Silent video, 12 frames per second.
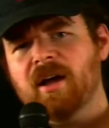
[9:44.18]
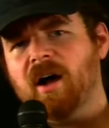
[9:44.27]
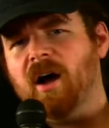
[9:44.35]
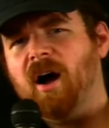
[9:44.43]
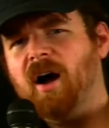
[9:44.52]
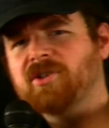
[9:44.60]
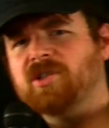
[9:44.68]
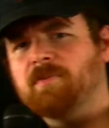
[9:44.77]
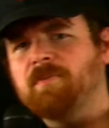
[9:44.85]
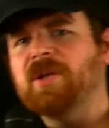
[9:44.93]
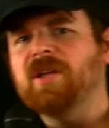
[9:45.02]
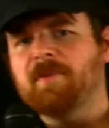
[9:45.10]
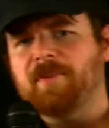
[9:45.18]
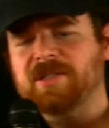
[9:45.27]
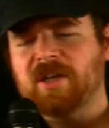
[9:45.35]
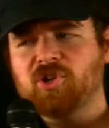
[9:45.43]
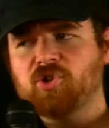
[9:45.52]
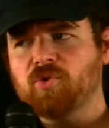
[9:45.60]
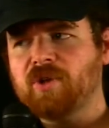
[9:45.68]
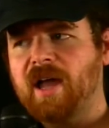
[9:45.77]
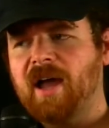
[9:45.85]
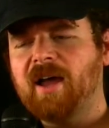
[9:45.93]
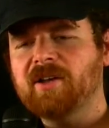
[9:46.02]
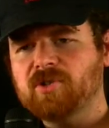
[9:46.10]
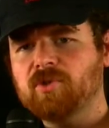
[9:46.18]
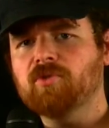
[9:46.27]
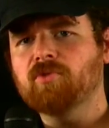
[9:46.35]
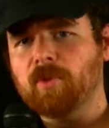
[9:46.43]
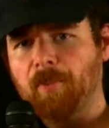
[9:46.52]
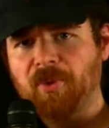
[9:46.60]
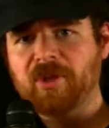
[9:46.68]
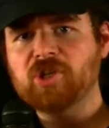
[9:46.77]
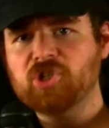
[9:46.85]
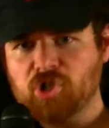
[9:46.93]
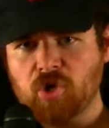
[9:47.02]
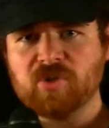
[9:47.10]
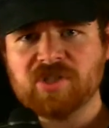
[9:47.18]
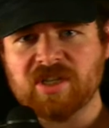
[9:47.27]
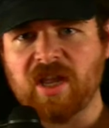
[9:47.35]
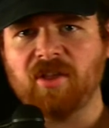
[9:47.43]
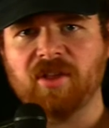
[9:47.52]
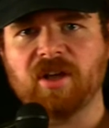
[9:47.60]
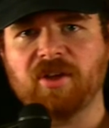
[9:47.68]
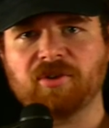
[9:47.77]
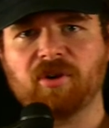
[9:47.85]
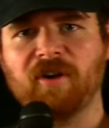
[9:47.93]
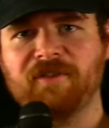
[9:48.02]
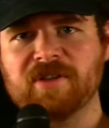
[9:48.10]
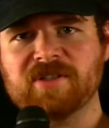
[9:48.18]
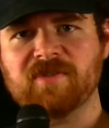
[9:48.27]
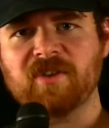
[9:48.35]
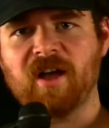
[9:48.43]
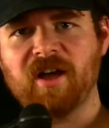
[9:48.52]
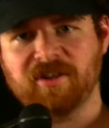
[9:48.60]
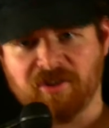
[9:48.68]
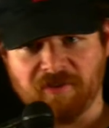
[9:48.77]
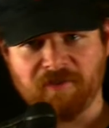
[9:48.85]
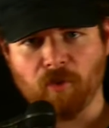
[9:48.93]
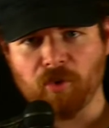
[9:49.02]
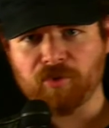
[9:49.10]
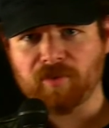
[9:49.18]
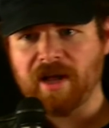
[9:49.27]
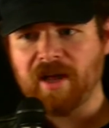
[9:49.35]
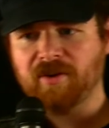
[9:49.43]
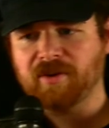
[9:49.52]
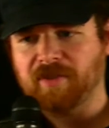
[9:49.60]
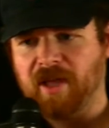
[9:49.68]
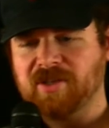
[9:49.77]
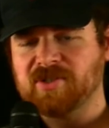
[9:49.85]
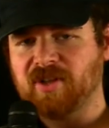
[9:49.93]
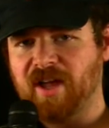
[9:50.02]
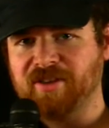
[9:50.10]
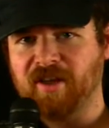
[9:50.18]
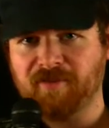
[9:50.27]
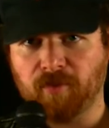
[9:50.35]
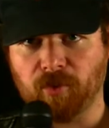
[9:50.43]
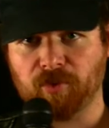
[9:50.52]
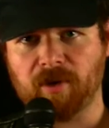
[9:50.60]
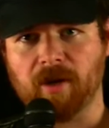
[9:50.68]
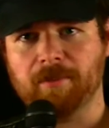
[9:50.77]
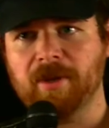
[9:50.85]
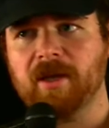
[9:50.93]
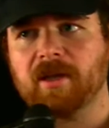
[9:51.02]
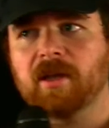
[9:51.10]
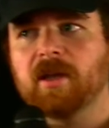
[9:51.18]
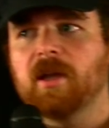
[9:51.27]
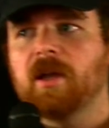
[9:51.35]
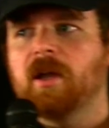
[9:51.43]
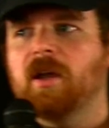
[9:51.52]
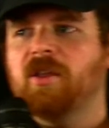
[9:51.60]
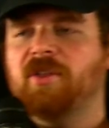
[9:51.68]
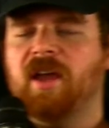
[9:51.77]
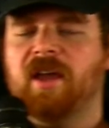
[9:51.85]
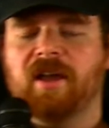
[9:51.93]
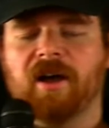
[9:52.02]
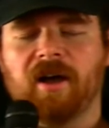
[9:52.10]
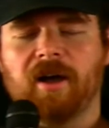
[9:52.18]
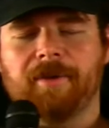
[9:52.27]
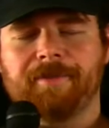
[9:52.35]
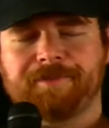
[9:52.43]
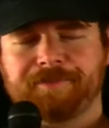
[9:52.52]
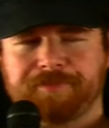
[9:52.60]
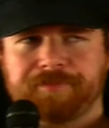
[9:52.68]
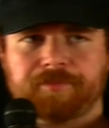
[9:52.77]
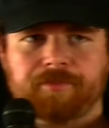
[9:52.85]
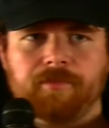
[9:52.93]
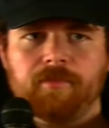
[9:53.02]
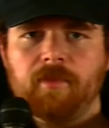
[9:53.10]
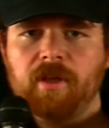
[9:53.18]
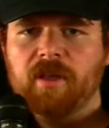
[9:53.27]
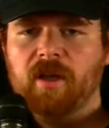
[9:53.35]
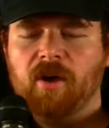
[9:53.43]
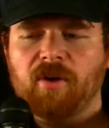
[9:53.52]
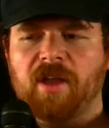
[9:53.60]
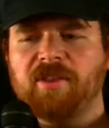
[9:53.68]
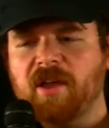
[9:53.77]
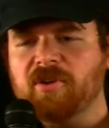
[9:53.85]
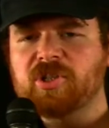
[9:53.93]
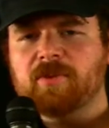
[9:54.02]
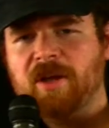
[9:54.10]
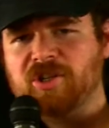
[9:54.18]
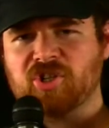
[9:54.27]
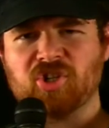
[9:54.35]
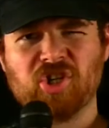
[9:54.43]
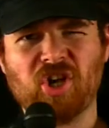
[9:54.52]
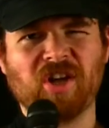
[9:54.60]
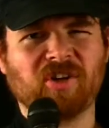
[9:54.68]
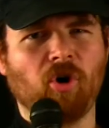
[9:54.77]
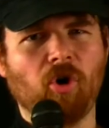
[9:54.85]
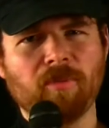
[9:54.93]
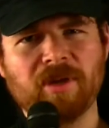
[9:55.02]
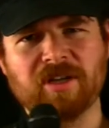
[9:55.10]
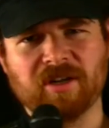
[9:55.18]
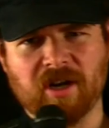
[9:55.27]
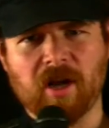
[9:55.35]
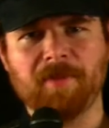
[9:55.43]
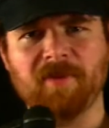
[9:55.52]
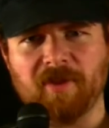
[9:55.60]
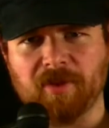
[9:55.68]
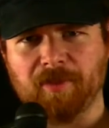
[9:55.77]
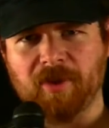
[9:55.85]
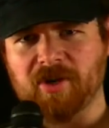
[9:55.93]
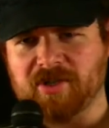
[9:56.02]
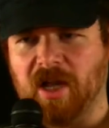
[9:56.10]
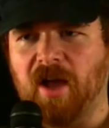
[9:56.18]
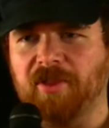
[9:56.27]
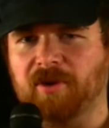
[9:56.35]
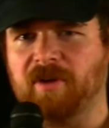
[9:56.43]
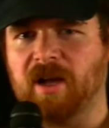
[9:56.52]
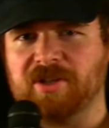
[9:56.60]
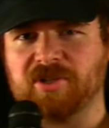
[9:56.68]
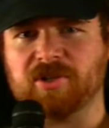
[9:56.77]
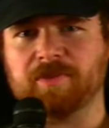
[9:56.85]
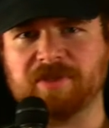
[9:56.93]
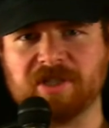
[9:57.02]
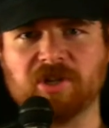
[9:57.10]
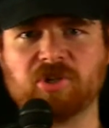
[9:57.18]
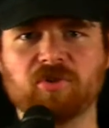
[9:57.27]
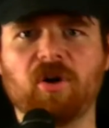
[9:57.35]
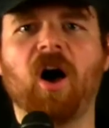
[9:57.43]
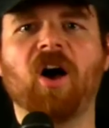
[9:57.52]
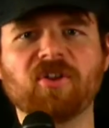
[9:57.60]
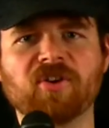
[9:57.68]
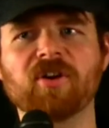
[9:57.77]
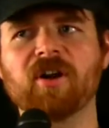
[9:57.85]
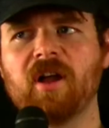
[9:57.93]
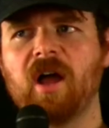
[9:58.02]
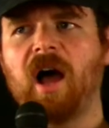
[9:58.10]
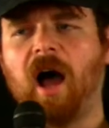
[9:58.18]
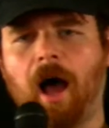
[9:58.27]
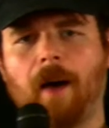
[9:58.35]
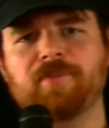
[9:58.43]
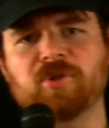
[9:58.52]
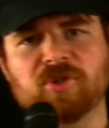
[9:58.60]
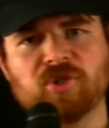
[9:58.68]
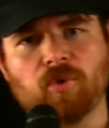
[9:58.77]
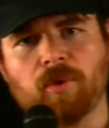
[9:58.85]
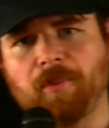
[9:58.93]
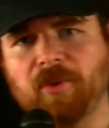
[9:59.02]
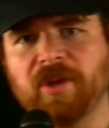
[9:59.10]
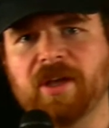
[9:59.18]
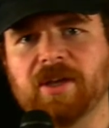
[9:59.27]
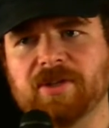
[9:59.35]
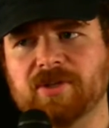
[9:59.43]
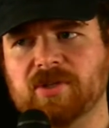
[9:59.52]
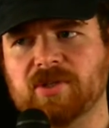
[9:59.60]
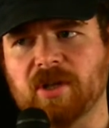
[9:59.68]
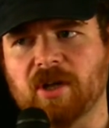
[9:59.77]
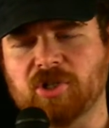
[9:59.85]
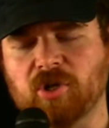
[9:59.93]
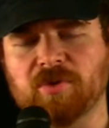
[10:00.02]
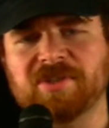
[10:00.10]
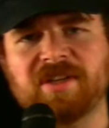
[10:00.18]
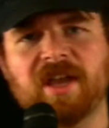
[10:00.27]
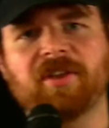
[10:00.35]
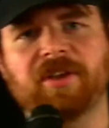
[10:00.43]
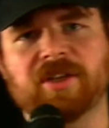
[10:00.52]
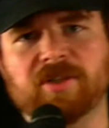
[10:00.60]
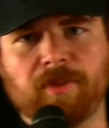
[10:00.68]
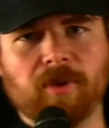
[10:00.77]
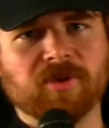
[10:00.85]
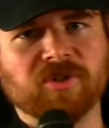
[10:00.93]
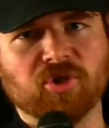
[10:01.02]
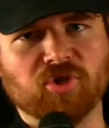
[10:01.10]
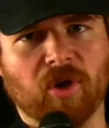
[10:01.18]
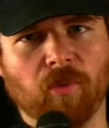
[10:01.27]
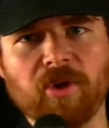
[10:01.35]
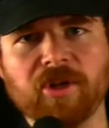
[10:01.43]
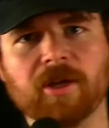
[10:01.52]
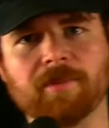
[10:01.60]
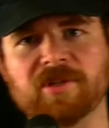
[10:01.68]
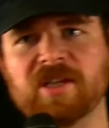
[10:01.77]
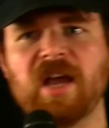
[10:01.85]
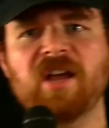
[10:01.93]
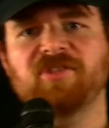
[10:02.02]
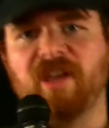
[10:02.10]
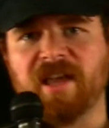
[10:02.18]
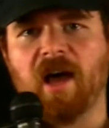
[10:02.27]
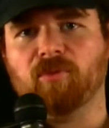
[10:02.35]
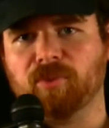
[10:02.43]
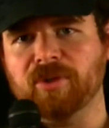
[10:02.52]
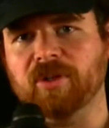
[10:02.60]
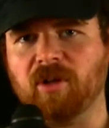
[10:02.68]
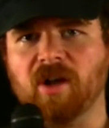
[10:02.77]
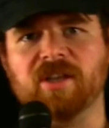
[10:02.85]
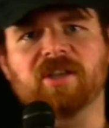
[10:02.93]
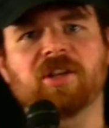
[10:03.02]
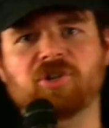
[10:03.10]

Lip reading: to be a potential guy to replace Joe Staley on their offensive line in the 4th round if they still had that 4th round pick. They And they also mentioned Sean Coleman and a couple of other players on their rosters, potential other options to replace Joe Staley as opposed to Trent Williams. They got really lucky that